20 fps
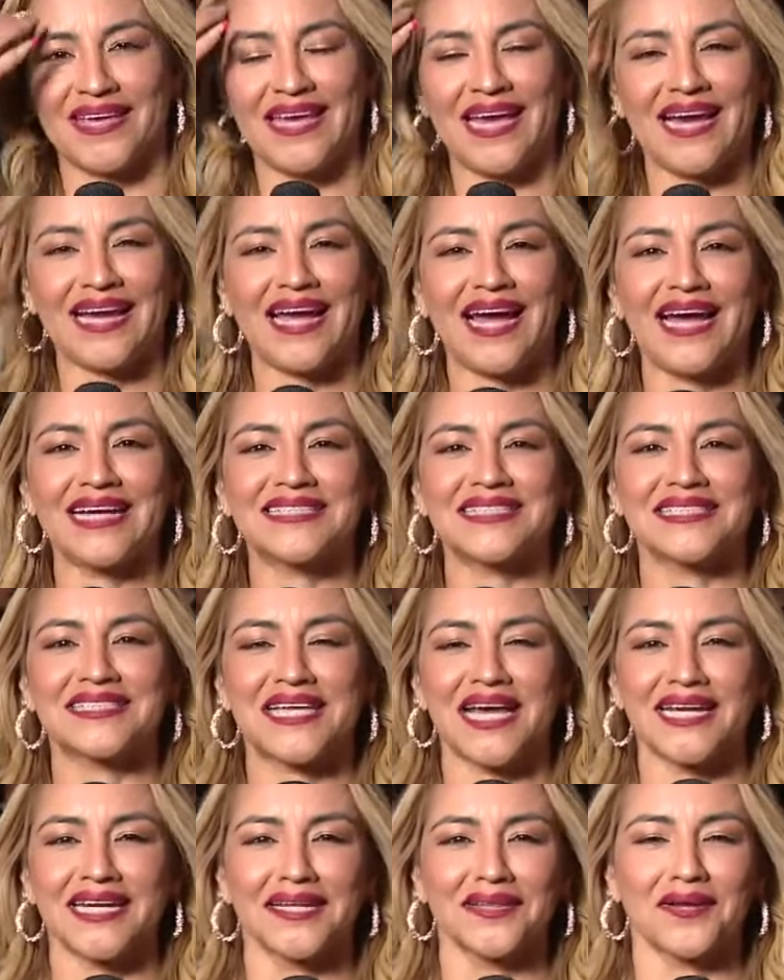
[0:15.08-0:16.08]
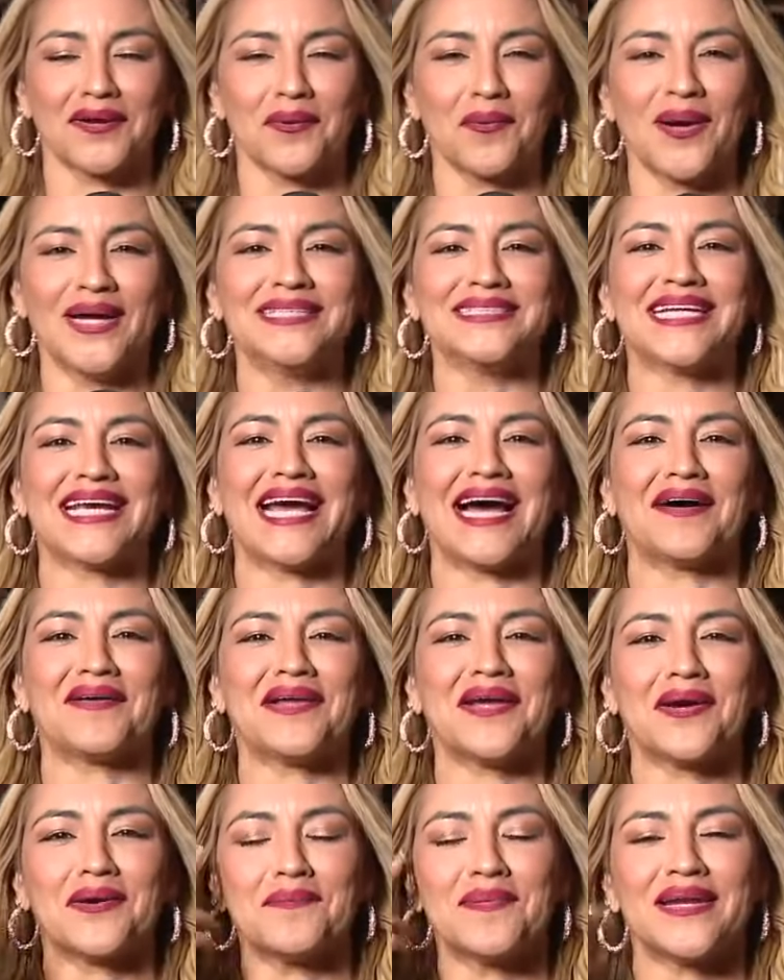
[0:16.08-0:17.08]
Yeah, guys, it's getting a little windy
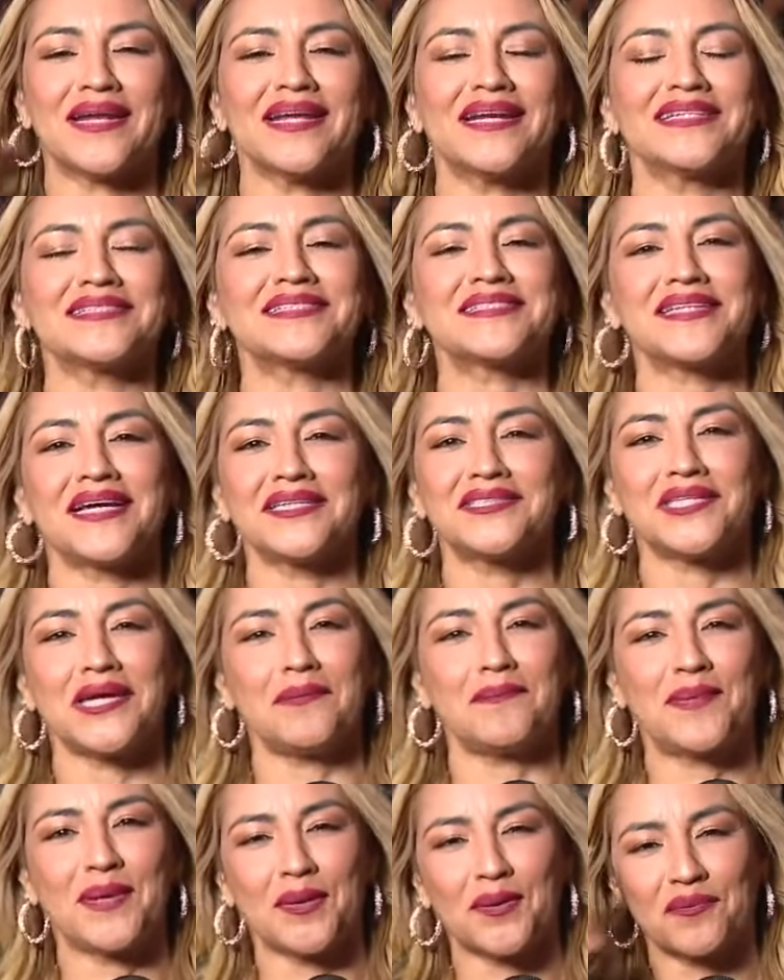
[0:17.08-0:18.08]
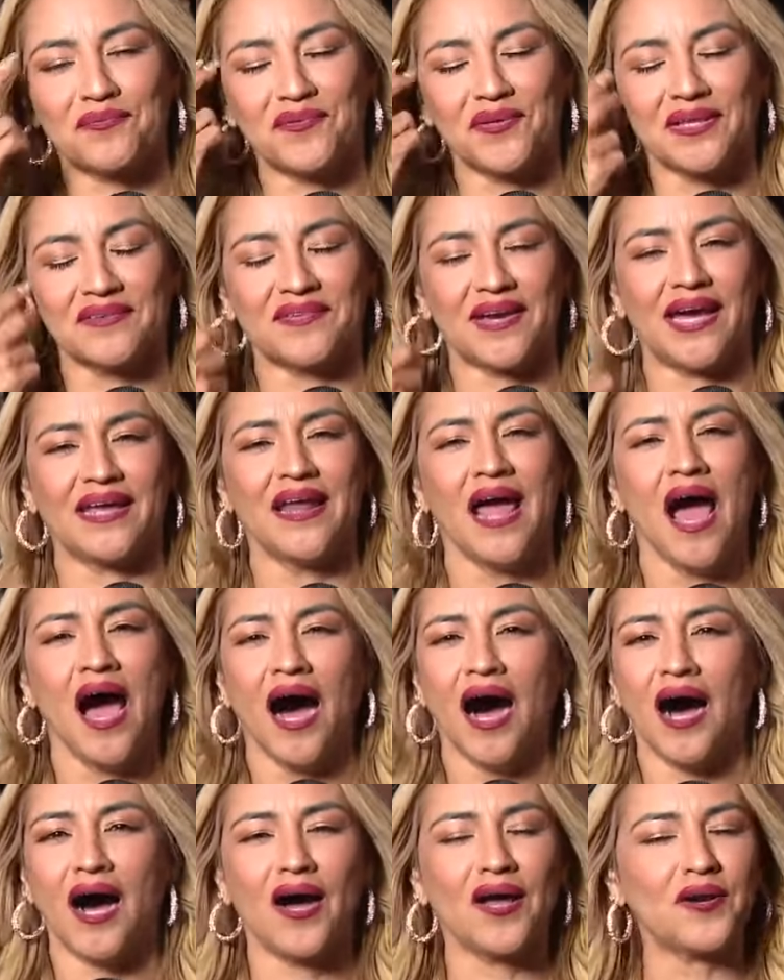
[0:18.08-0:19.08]
out here, but it is such a beautiful event
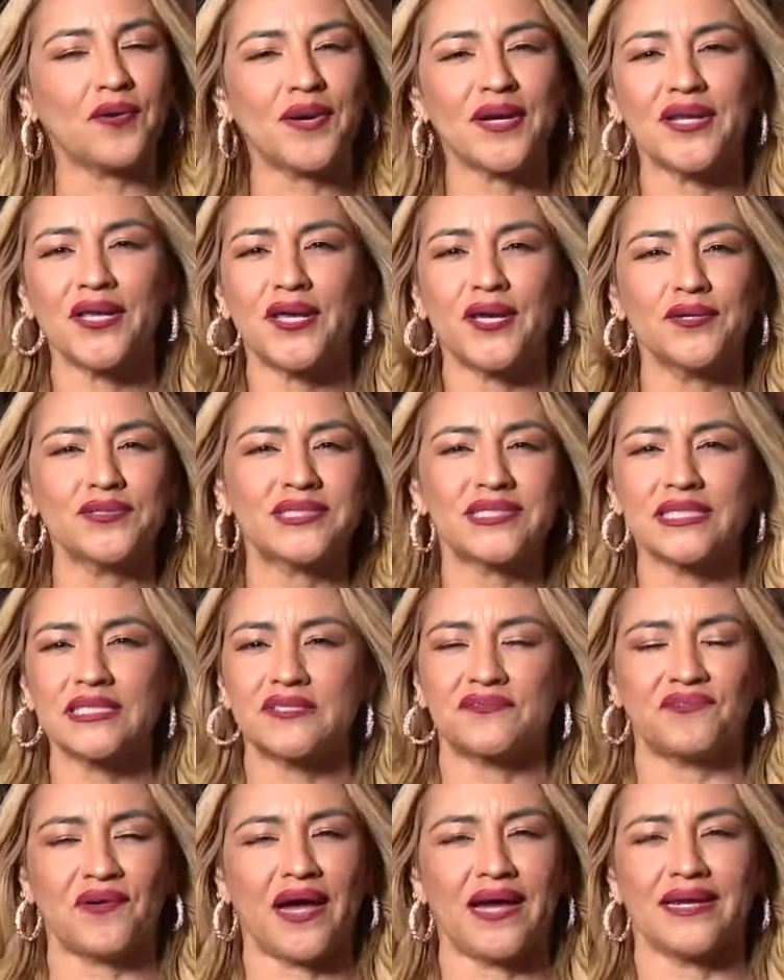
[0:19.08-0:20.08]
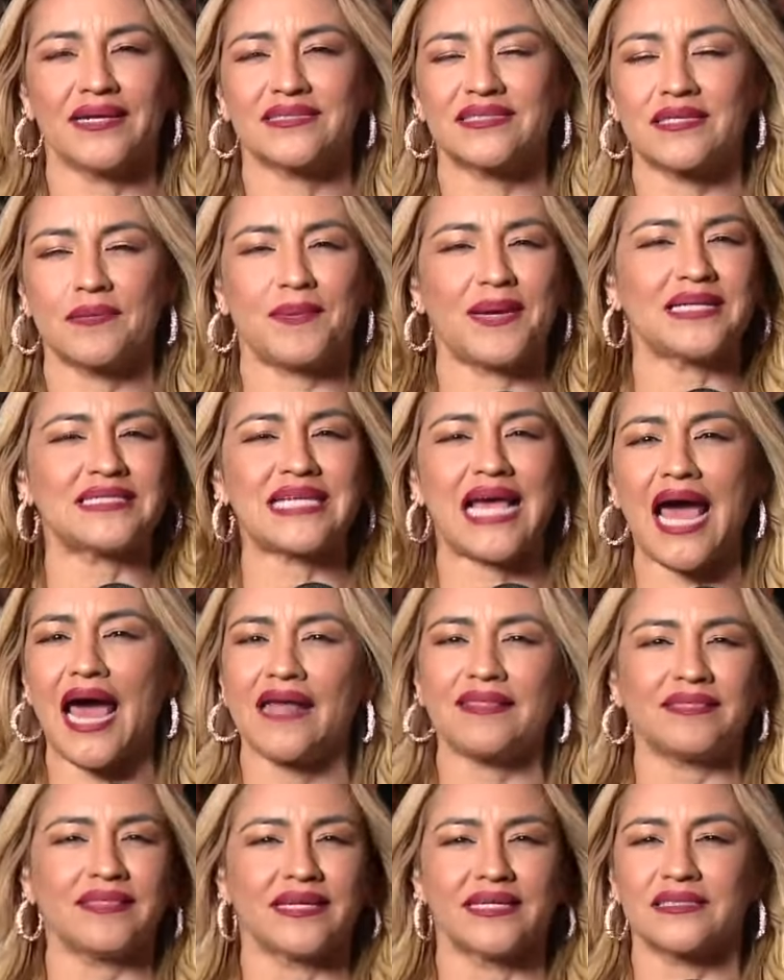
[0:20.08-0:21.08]
honoring Houston's finest, the best
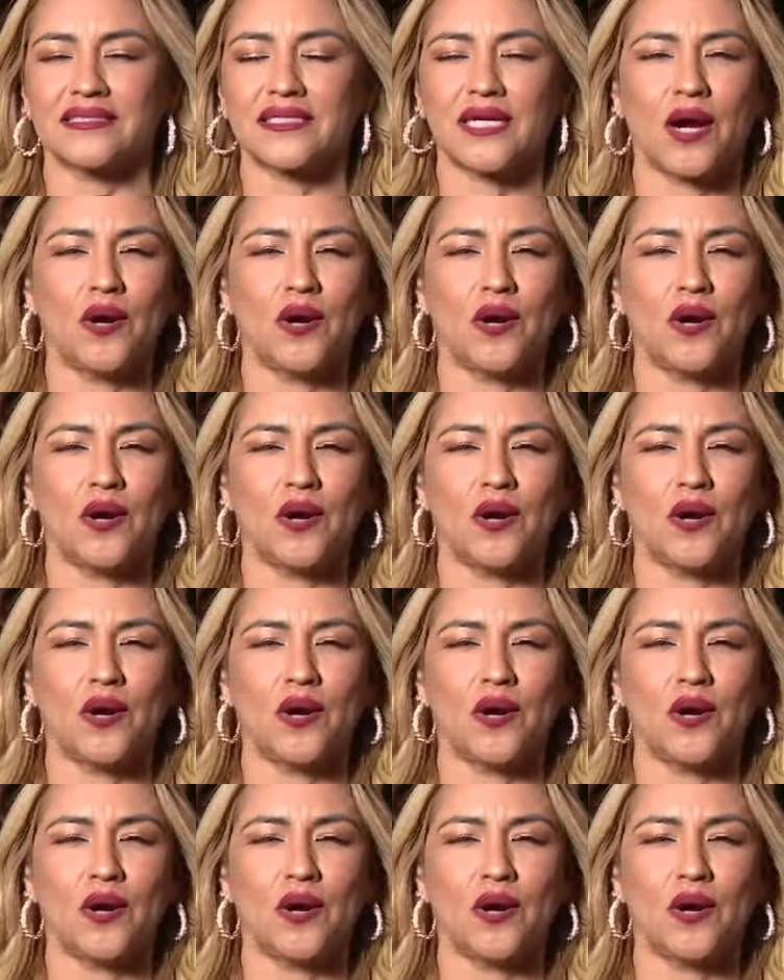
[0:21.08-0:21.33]
athletes,